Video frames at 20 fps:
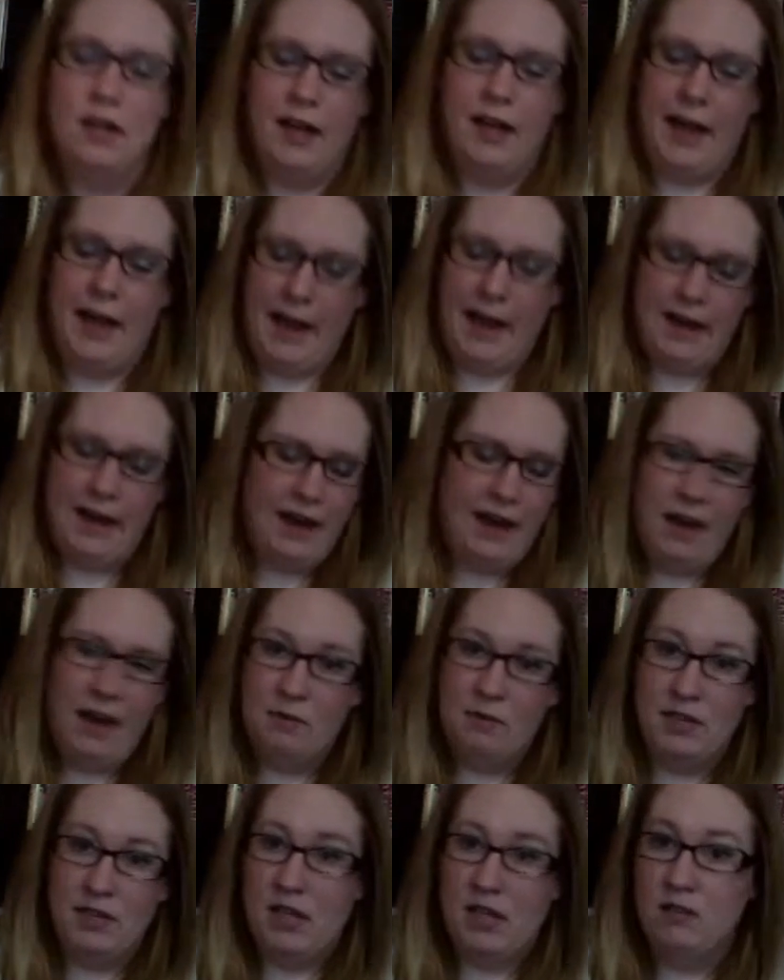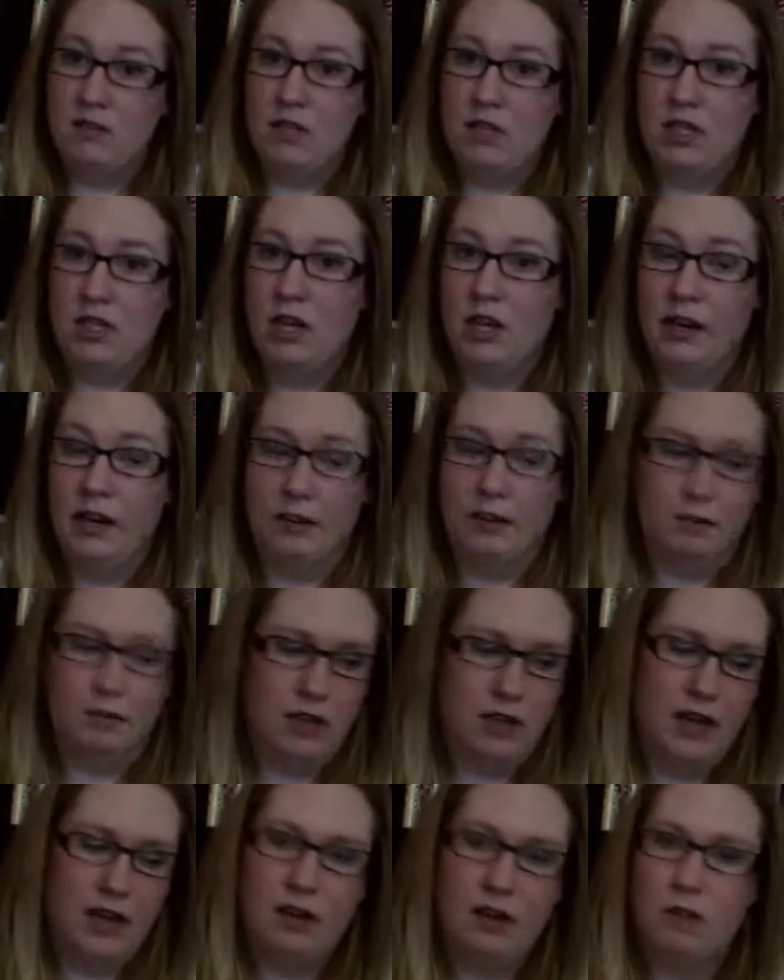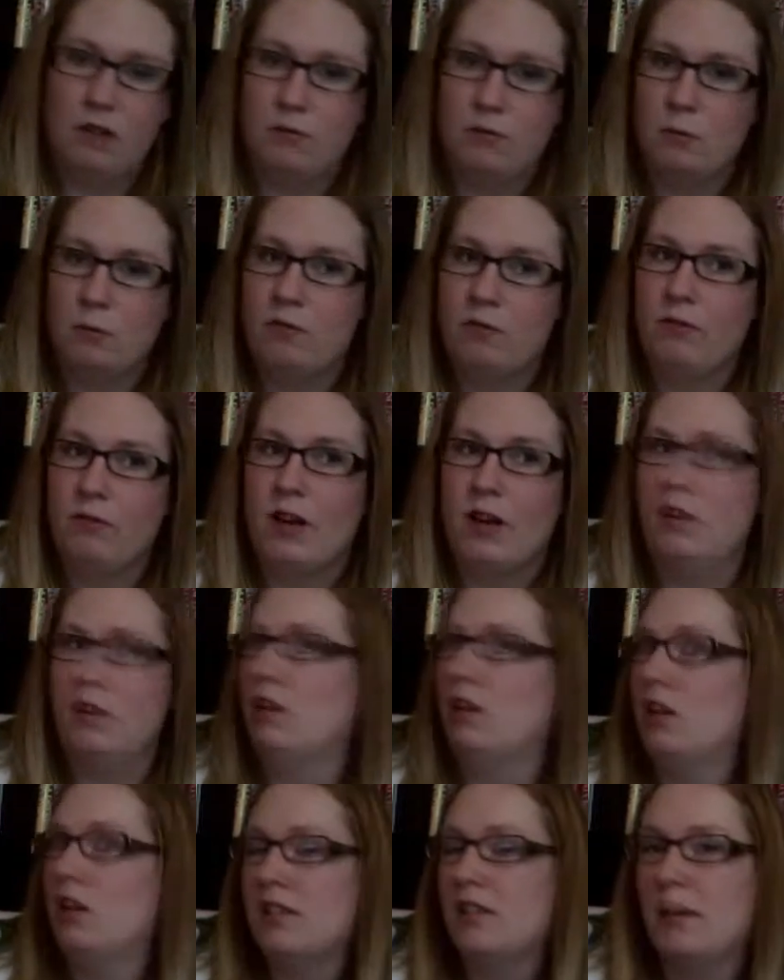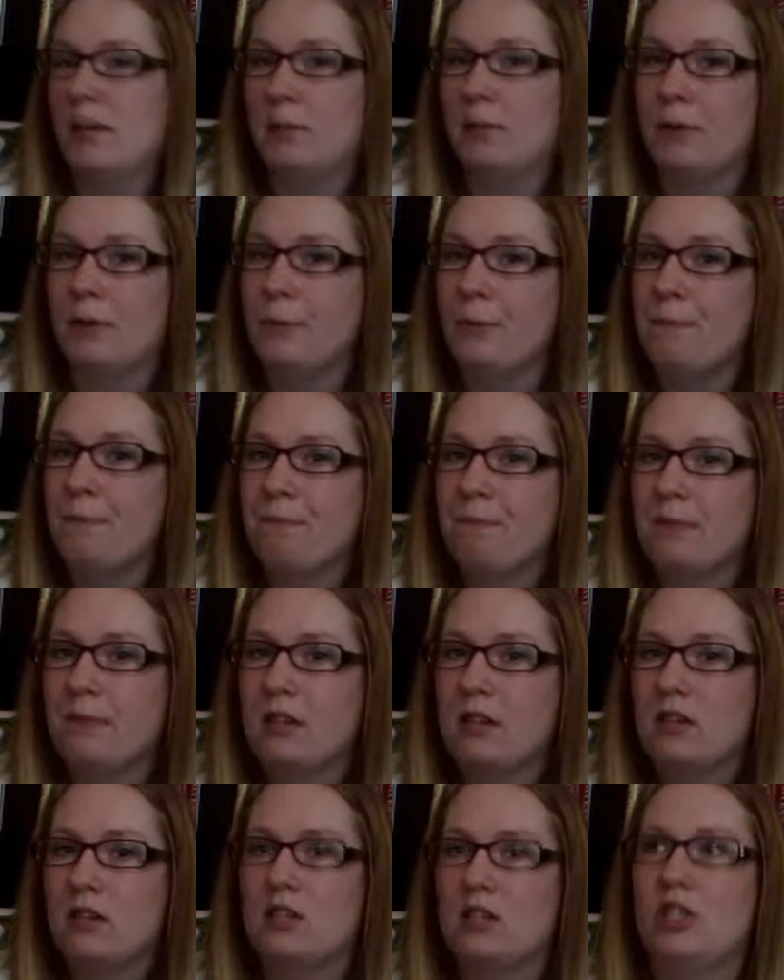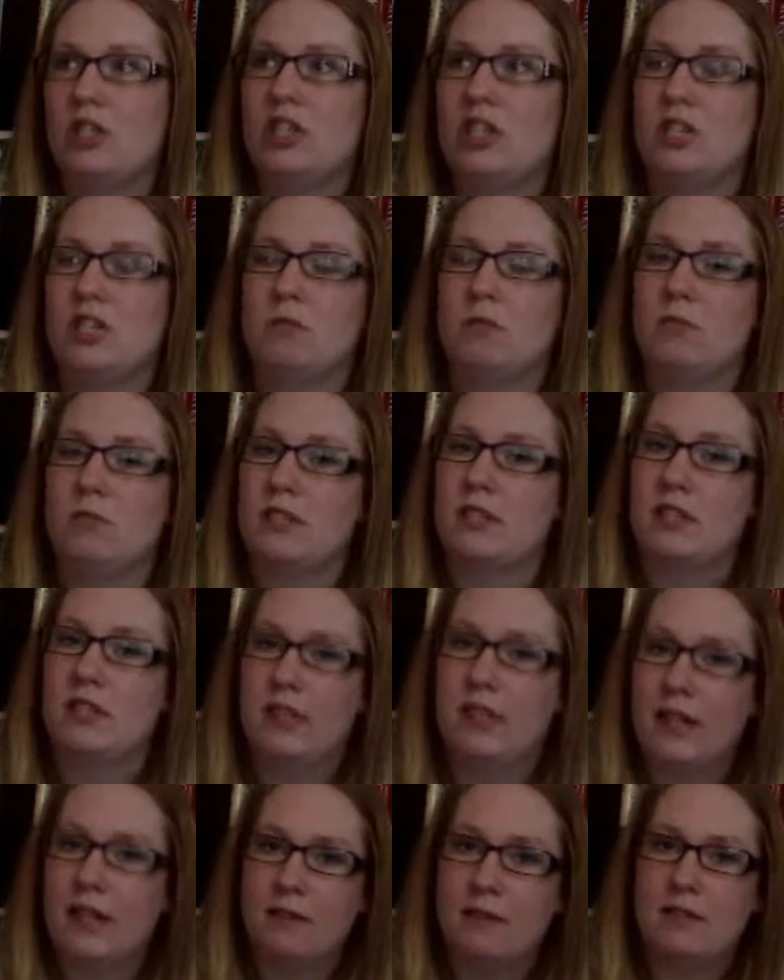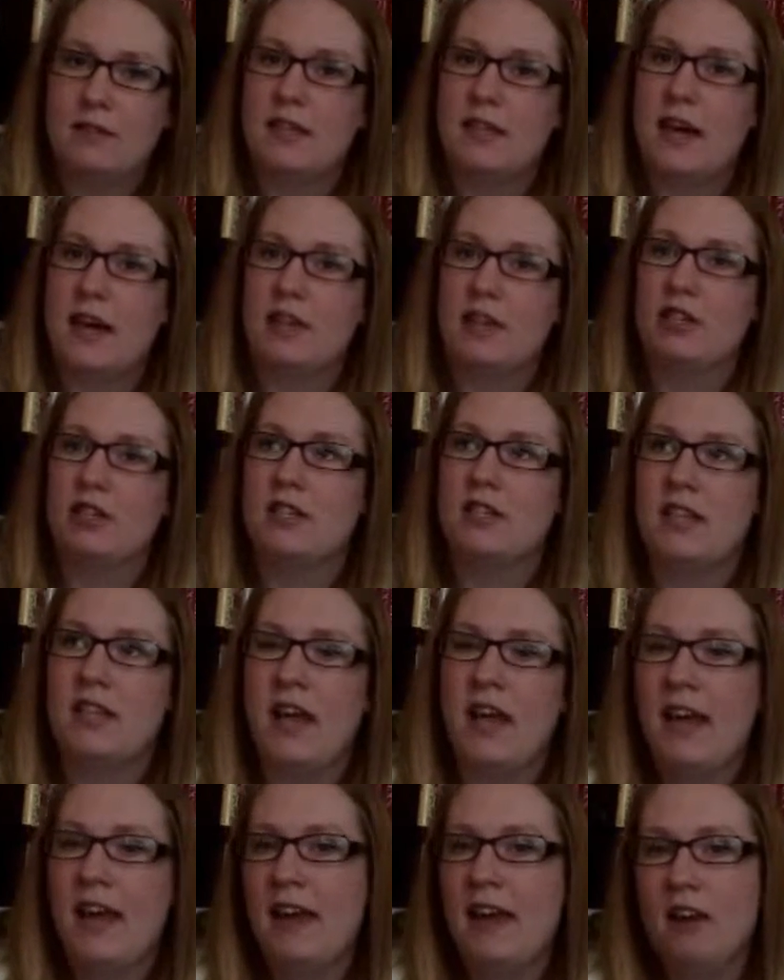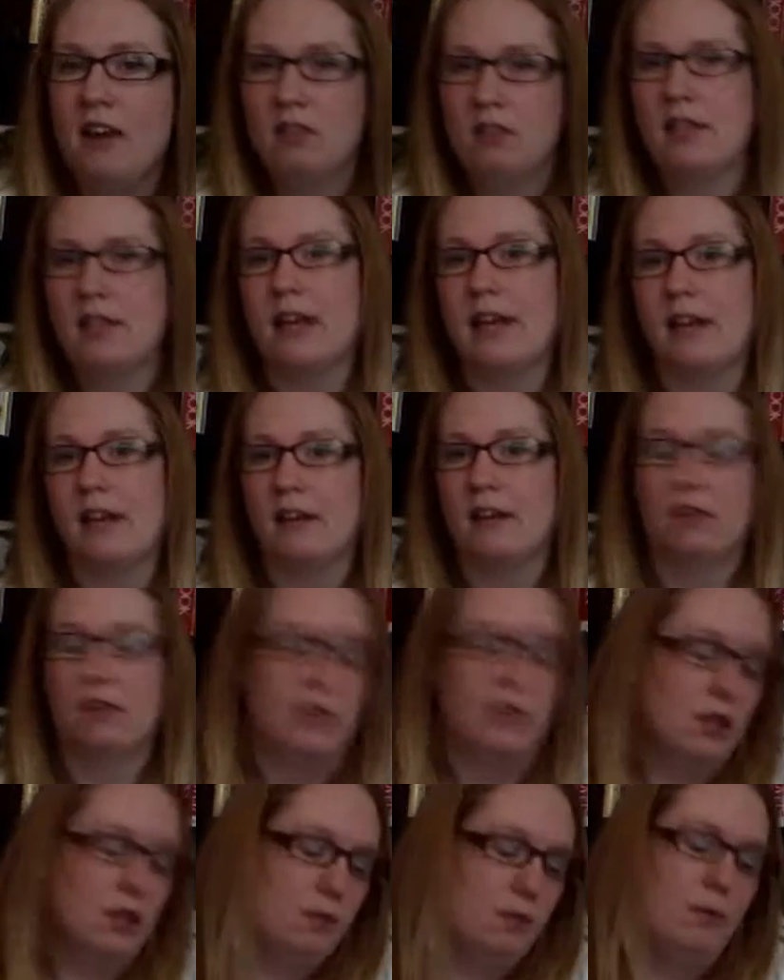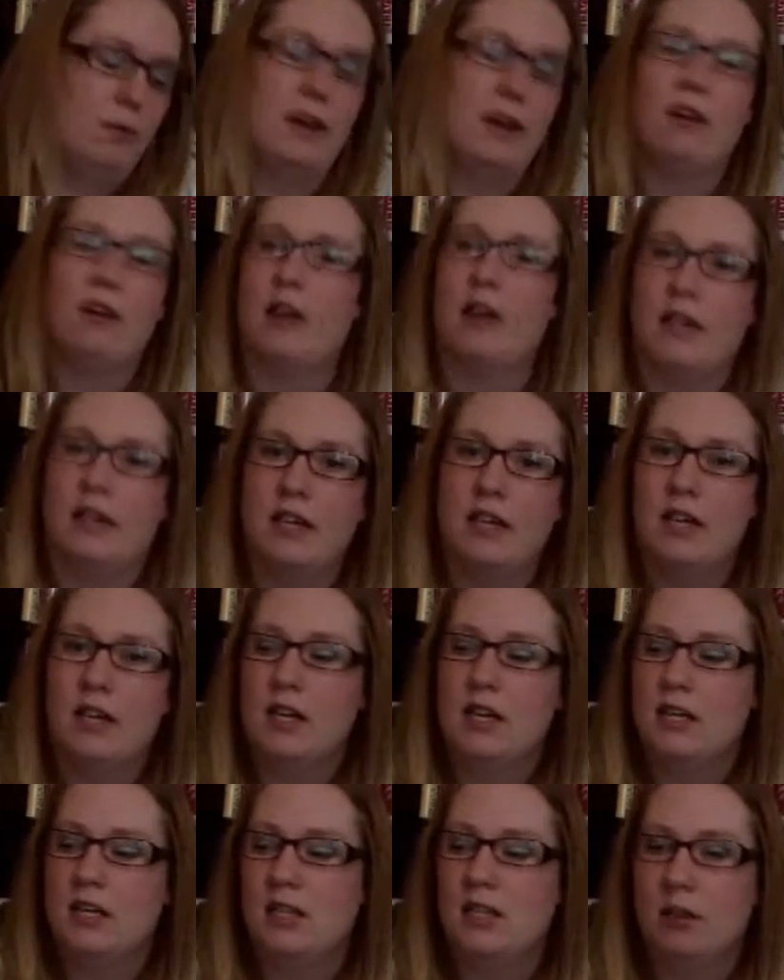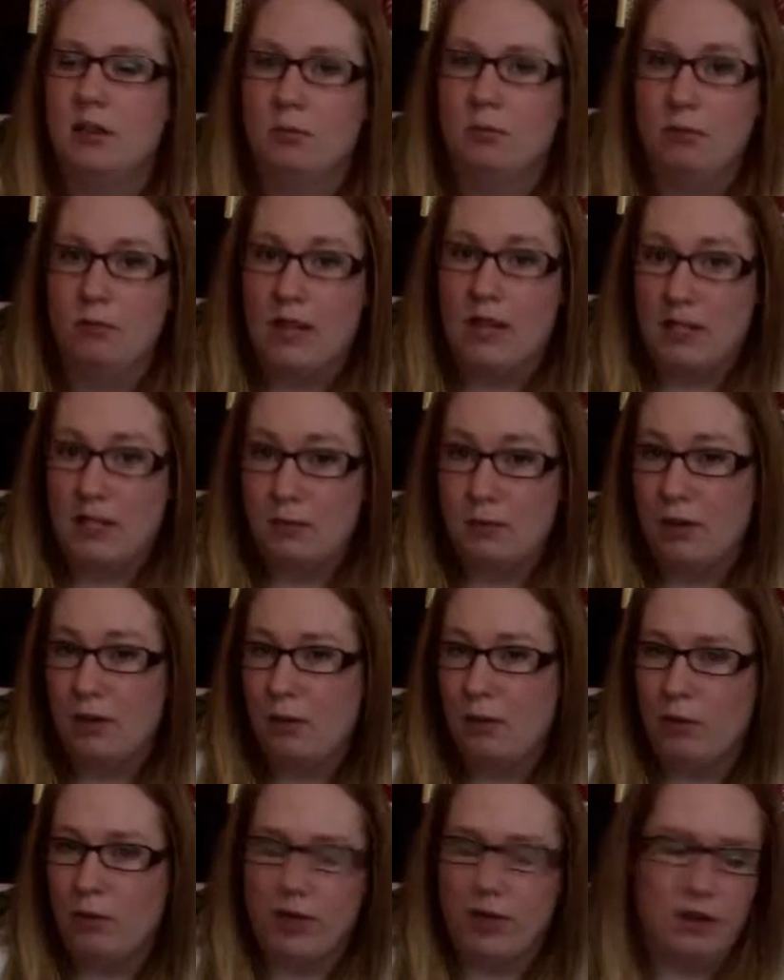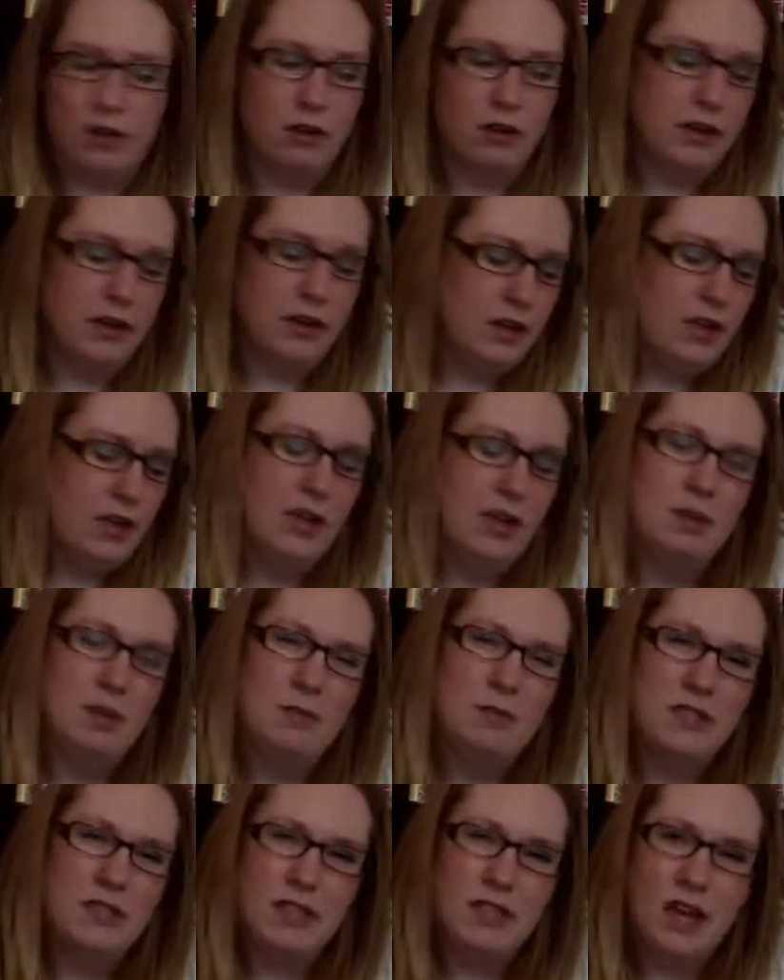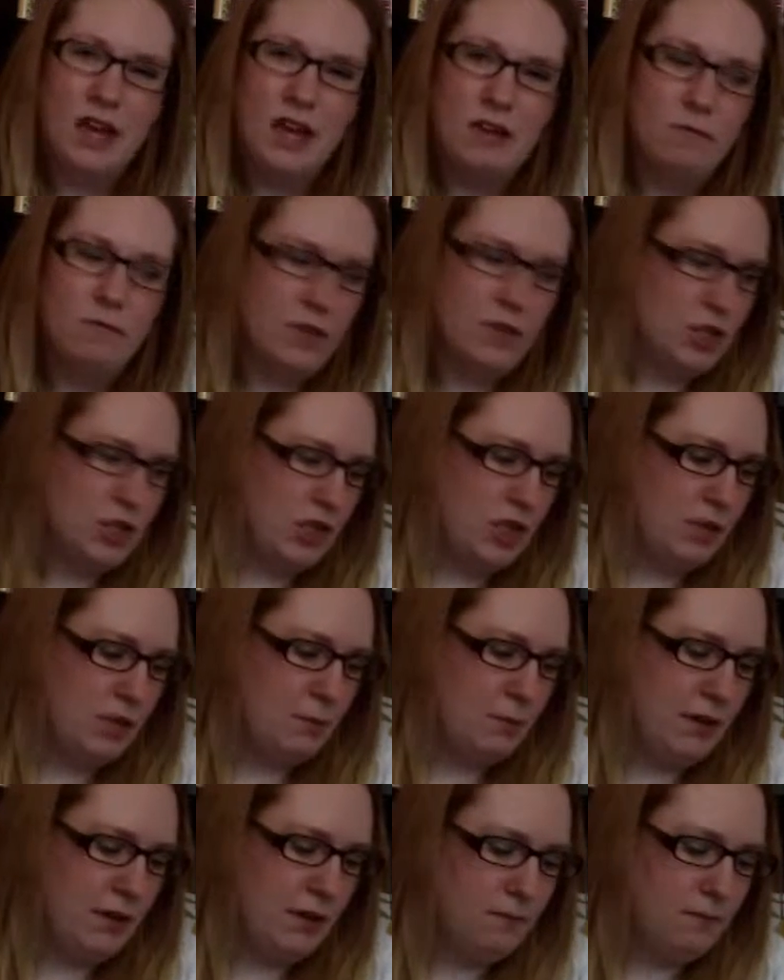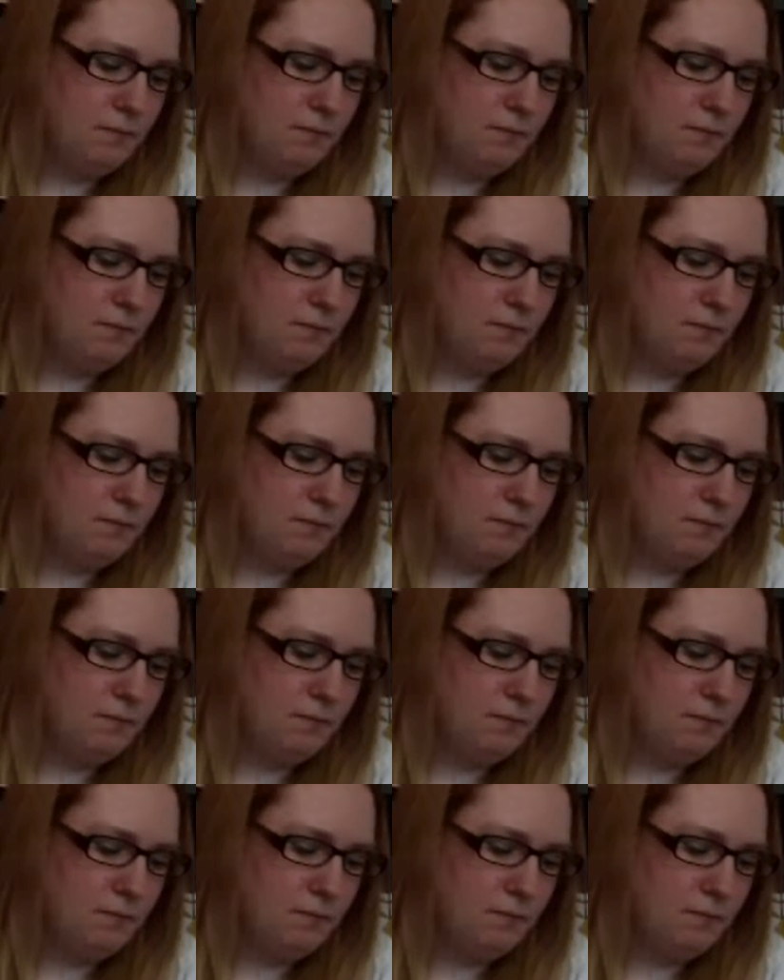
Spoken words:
And I have a ton of this yarn I got from a friend a long time ago. She was cleaning out stash, and I said, hey, I'll take it. Why not? So that's what I'm working on. I'm just kind of fudging it a bit.